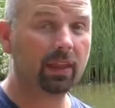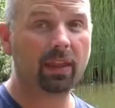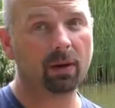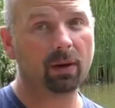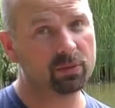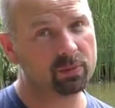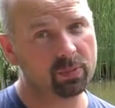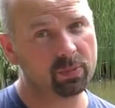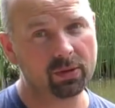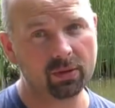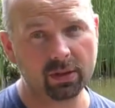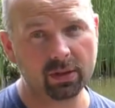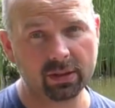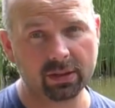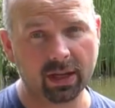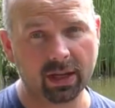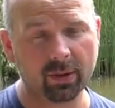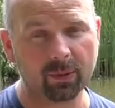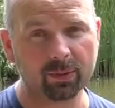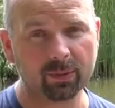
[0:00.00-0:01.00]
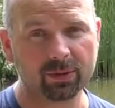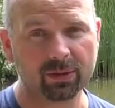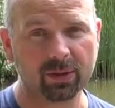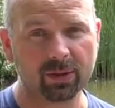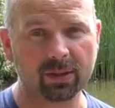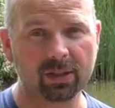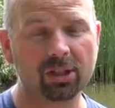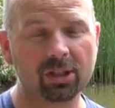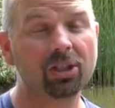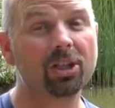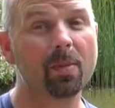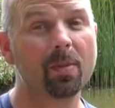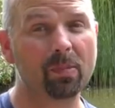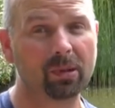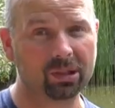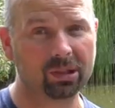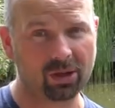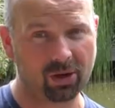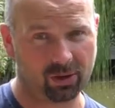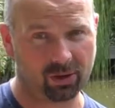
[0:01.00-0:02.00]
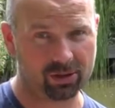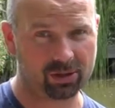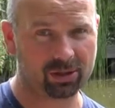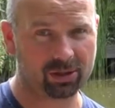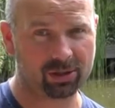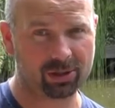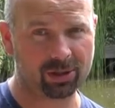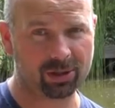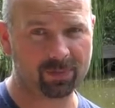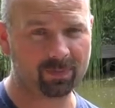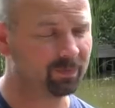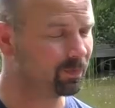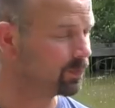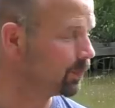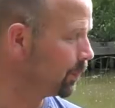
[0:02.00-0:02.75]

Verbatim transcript: That was purely down to the shipping costs